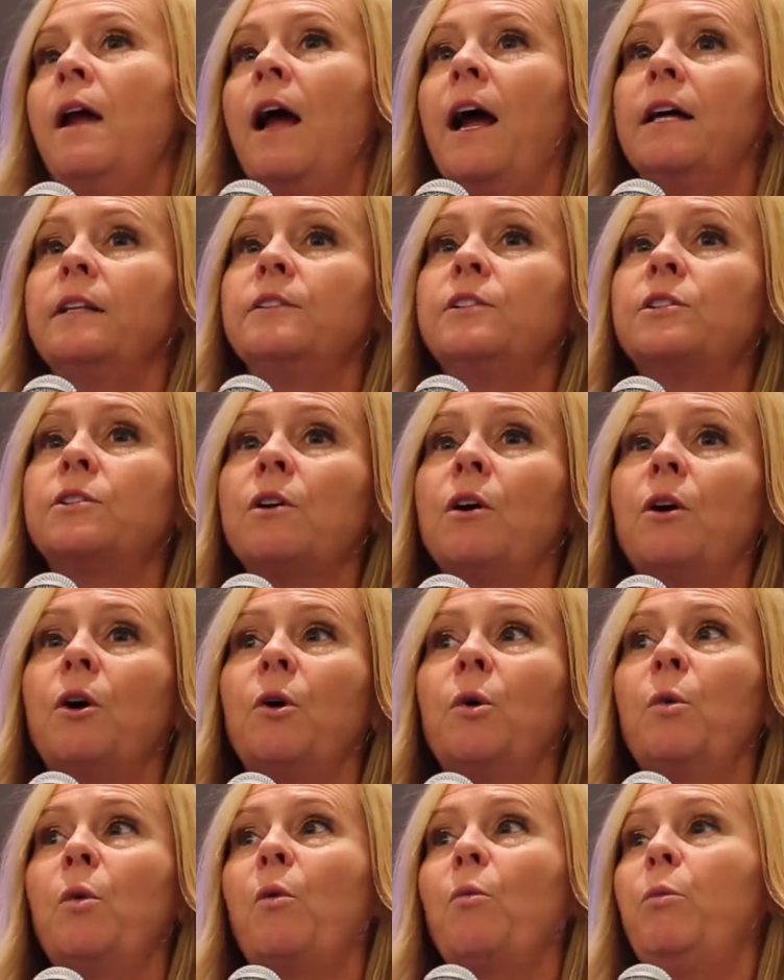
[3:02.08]
And
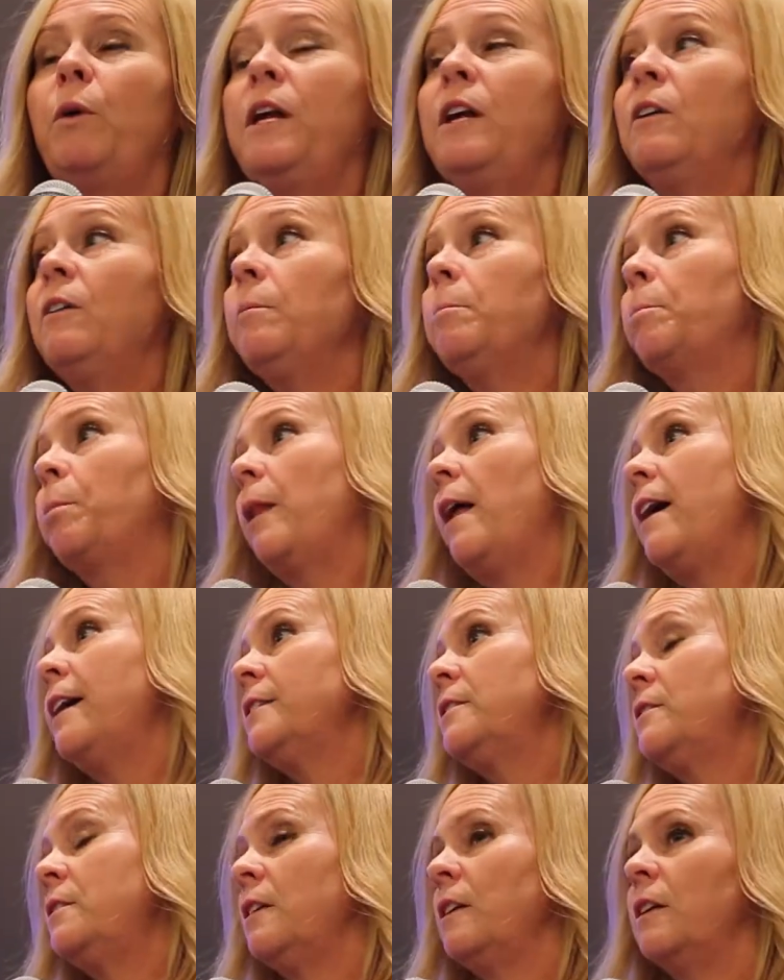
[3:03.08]
so we are
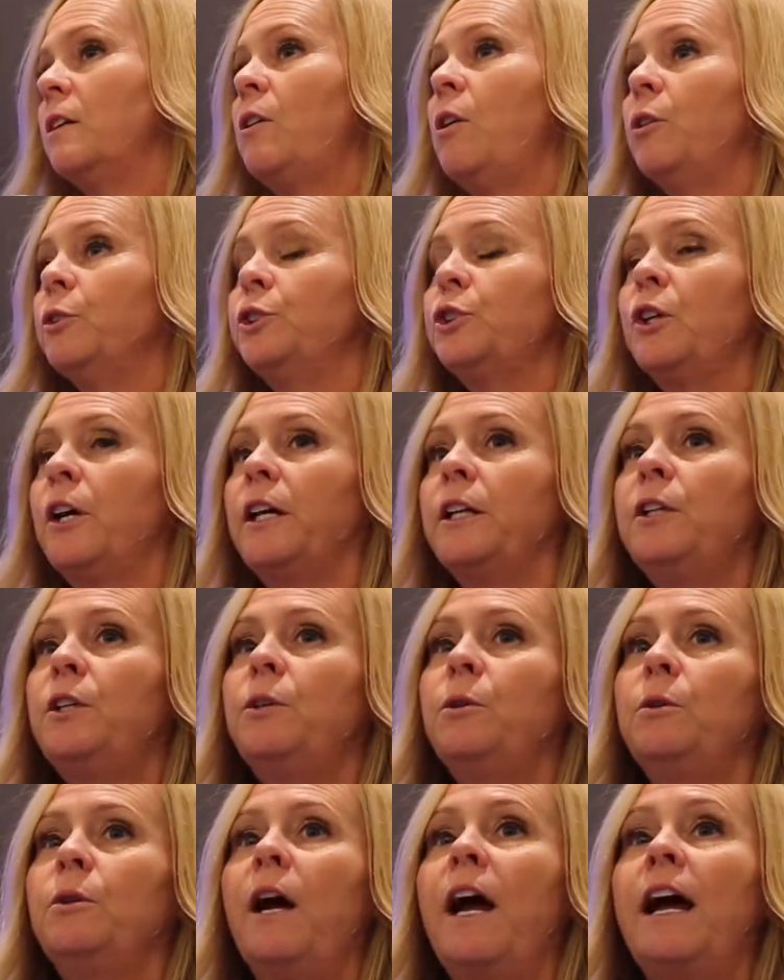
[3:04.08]
blessed at
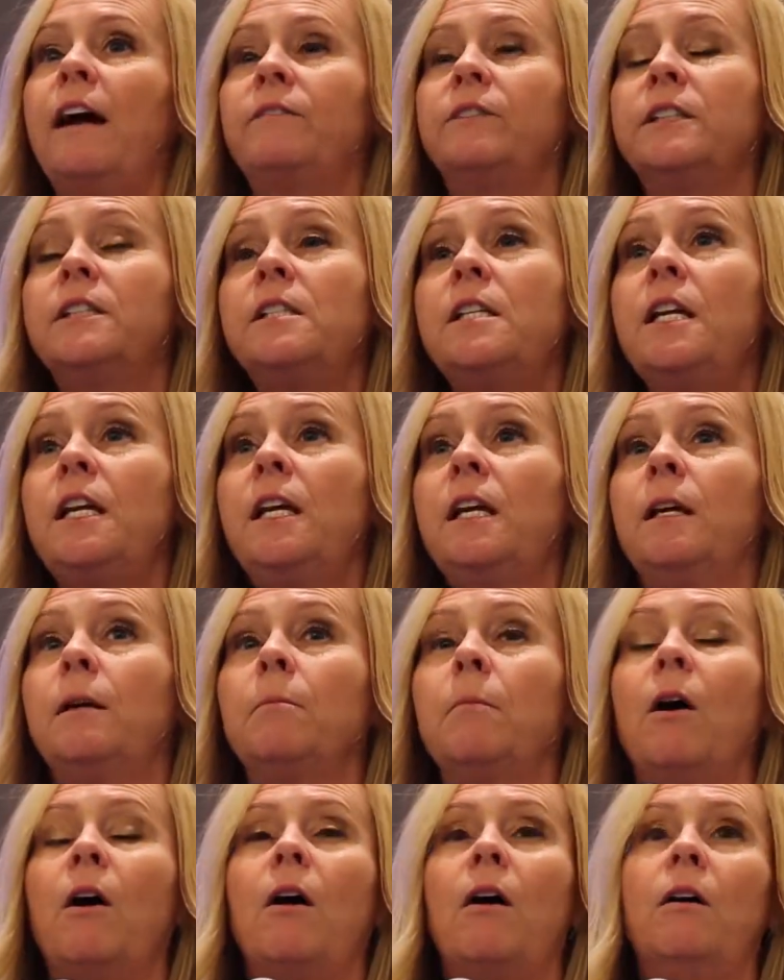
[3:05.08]
CultureIQ to have a
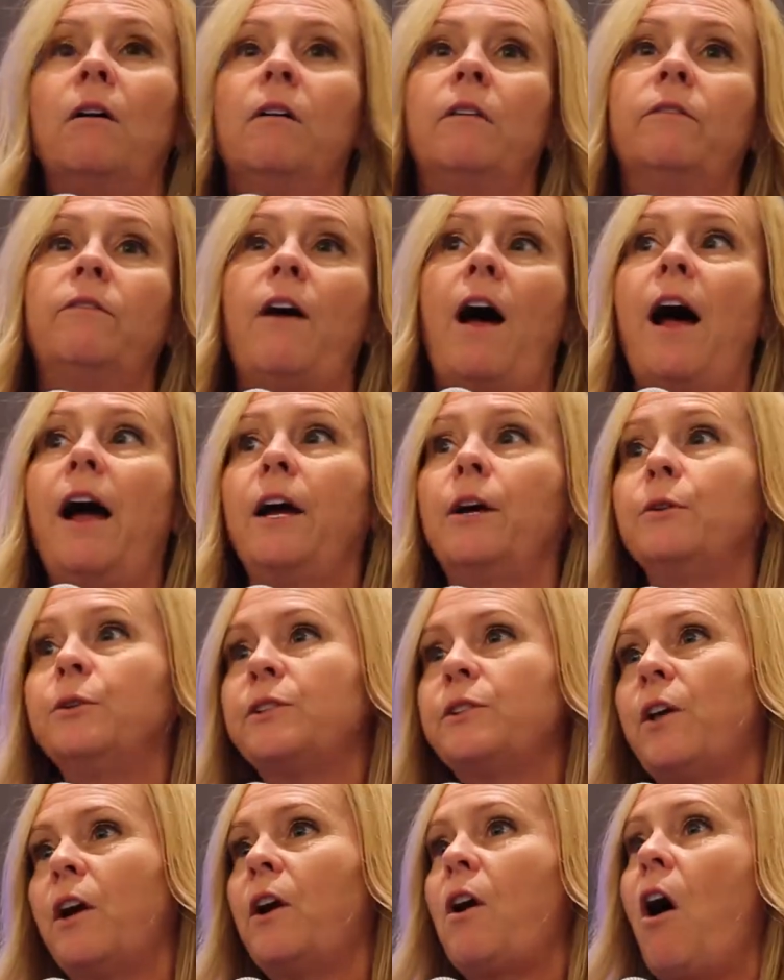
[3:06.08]
team of IO
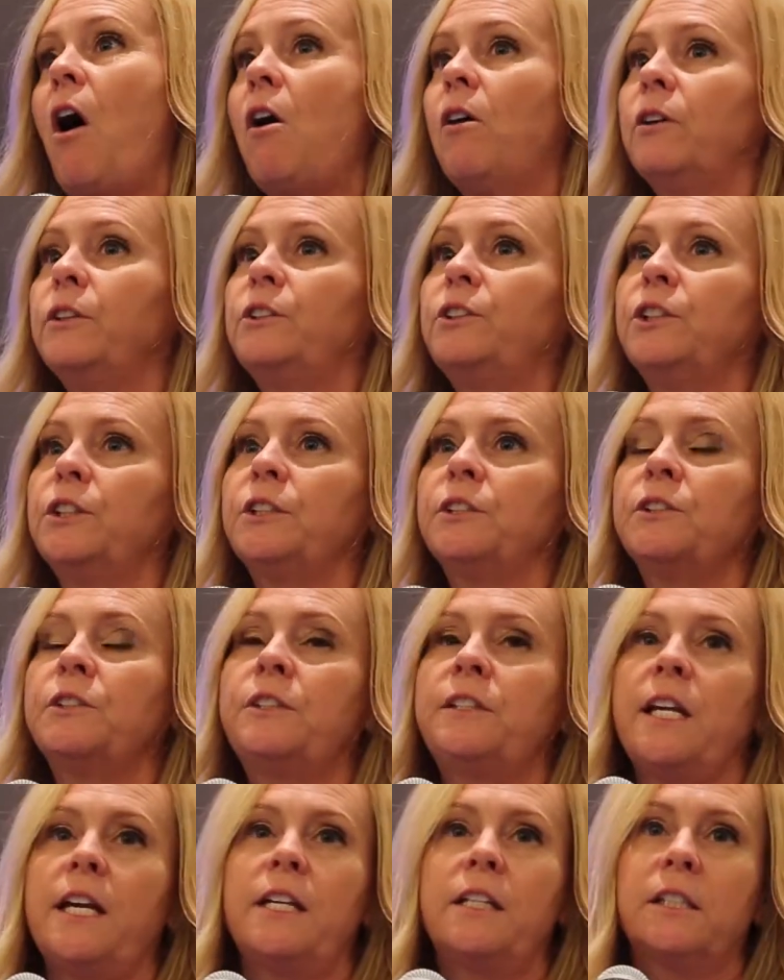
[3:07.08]
psychologists,
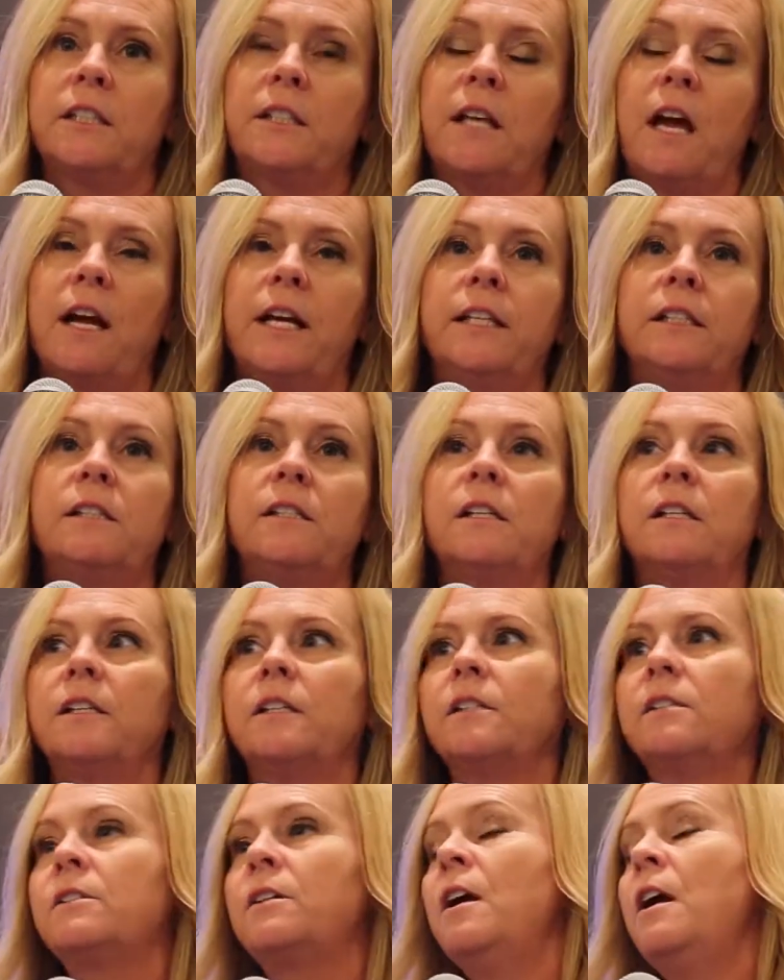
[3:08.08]
data
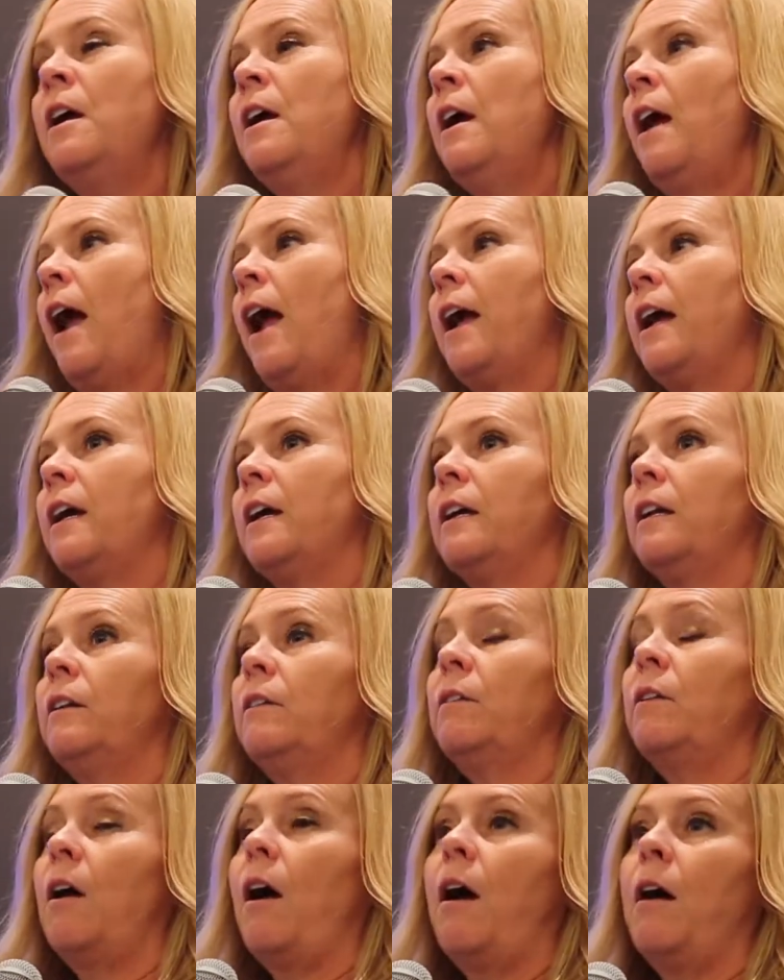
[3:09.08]
scientists,
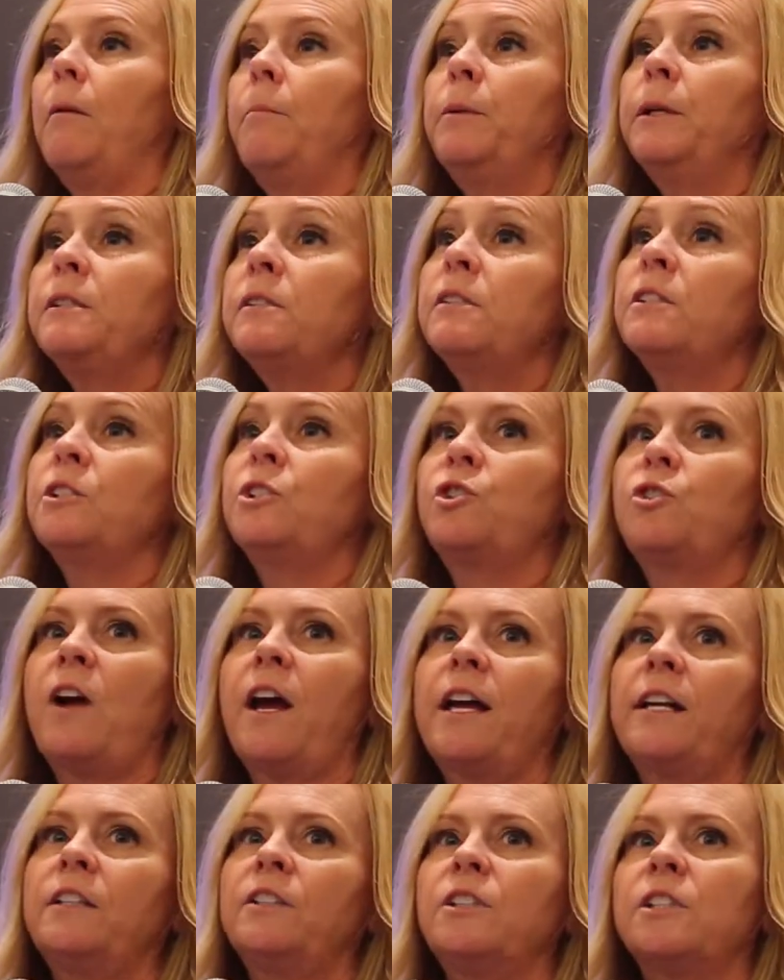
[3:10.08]
and business
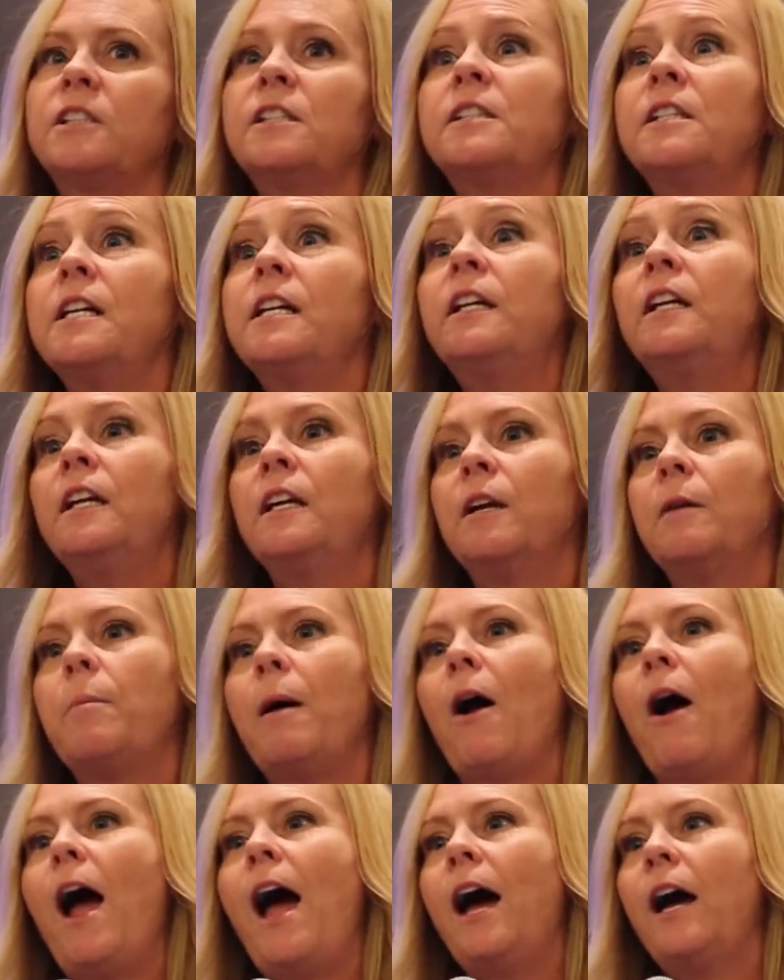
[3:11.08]
strategists thinking
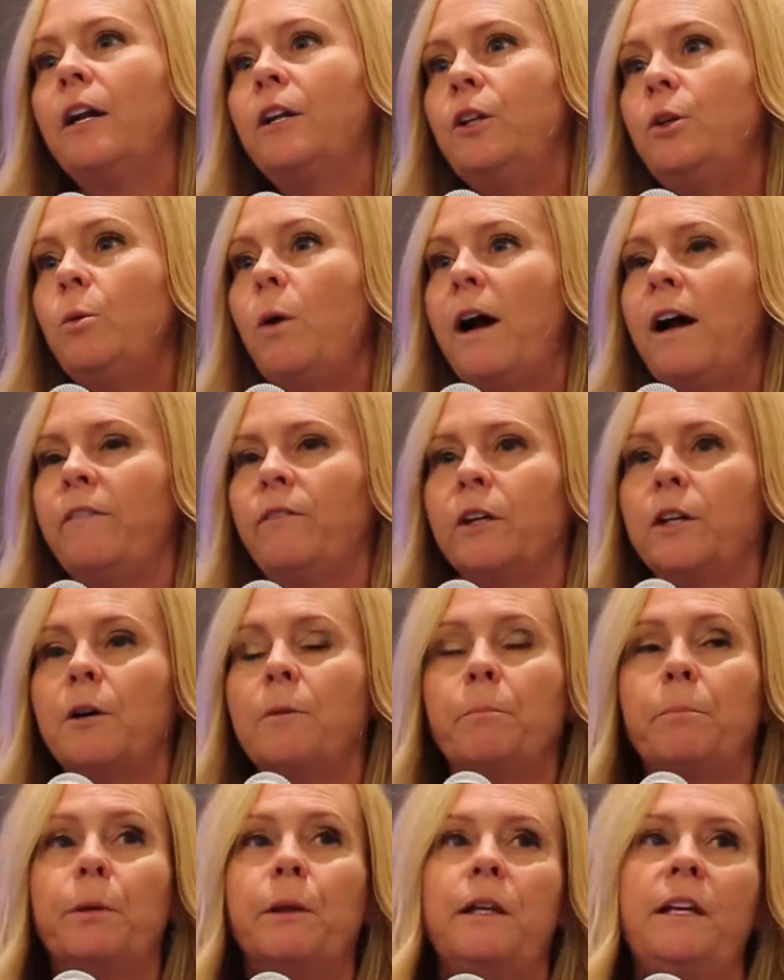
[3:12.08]
about how do you have a
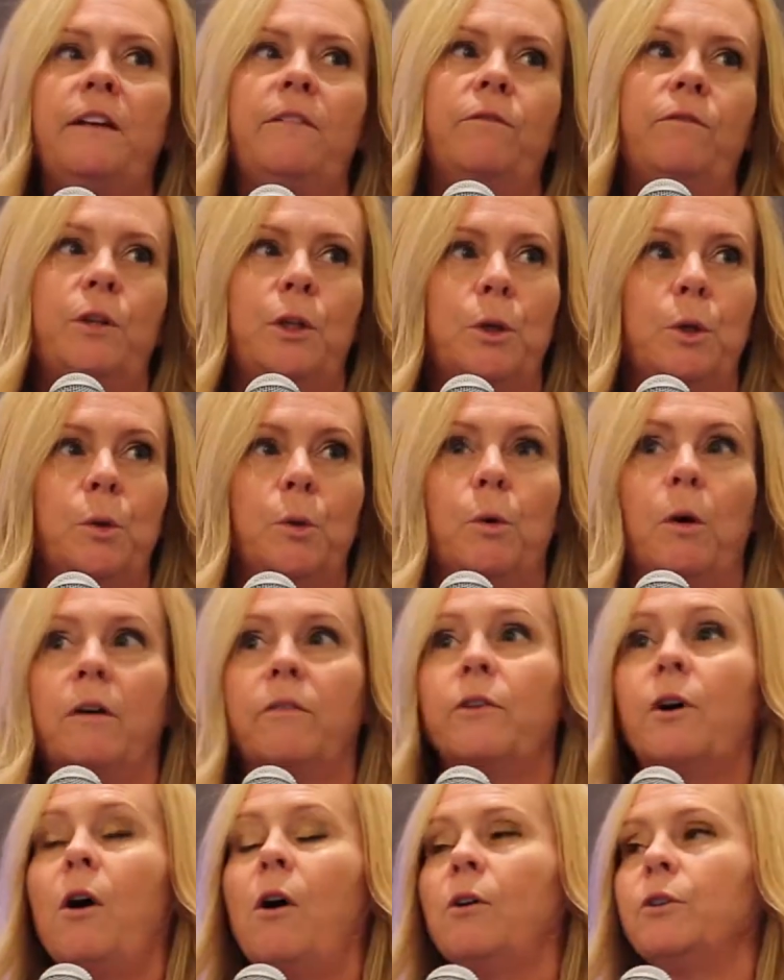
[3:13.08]
complete view
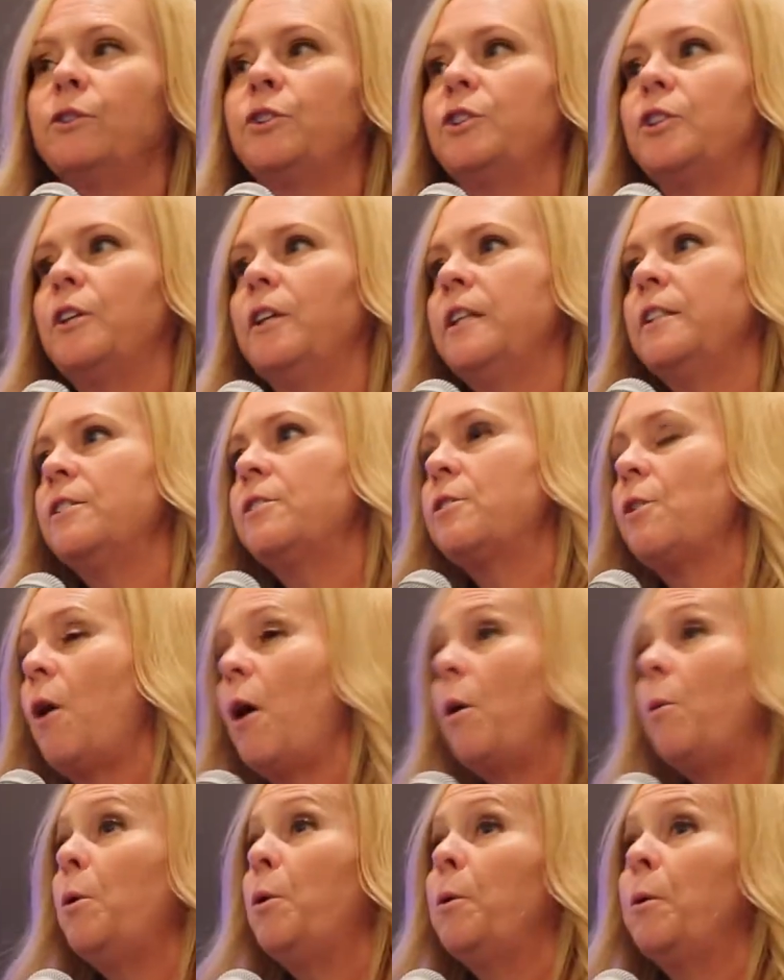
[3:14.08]
of culture. And
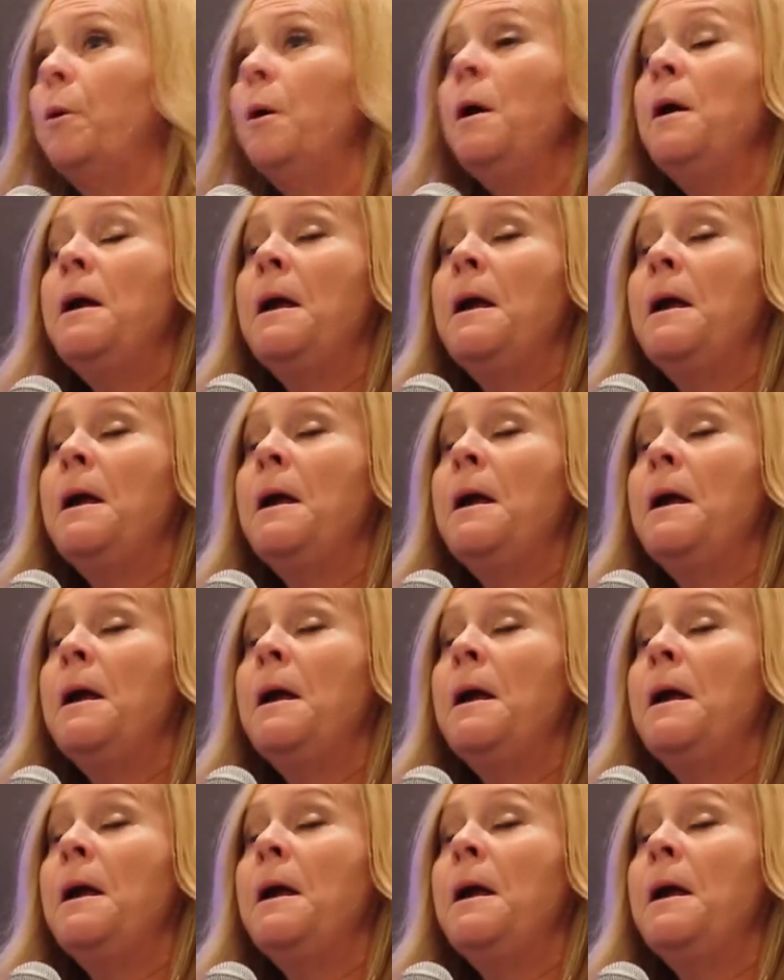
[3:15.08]
so